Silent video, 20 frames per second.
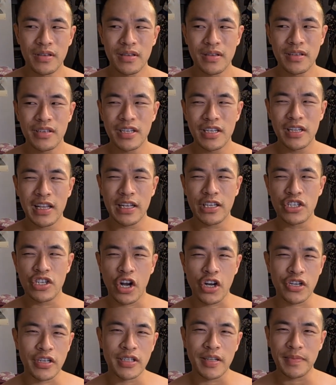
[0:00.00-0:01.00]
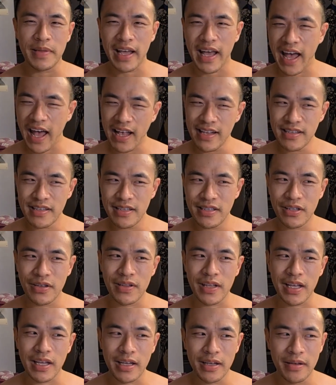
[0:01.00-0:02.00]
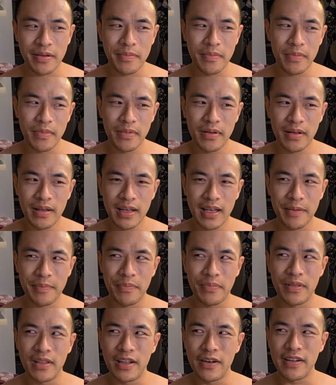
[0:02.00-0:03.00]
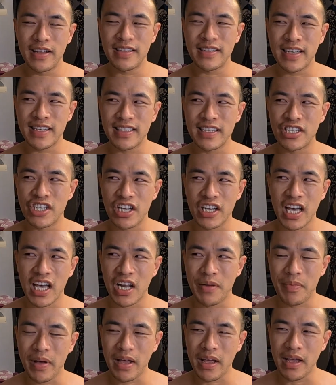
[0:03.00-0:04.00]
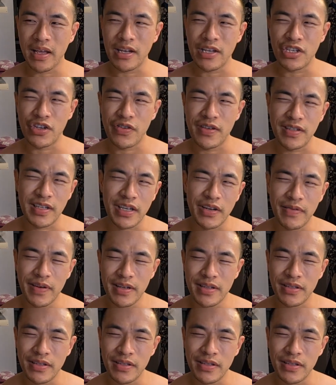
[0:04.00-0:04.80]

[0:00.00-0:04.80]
she like charges up the ass, so like it literally takes a chunk out of my insurance anyway.